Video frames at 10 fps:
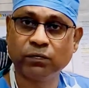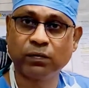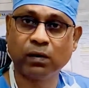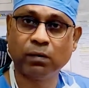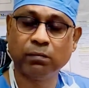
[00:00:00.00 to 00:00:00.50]

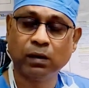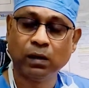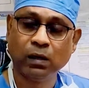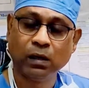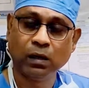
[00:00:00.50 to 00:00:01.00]
from
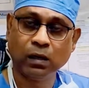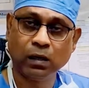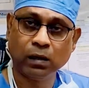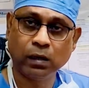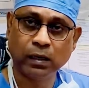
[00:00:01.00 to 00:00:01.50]

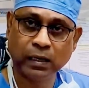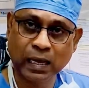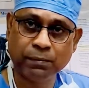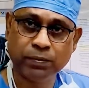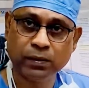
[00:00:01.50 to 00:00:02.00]
lab,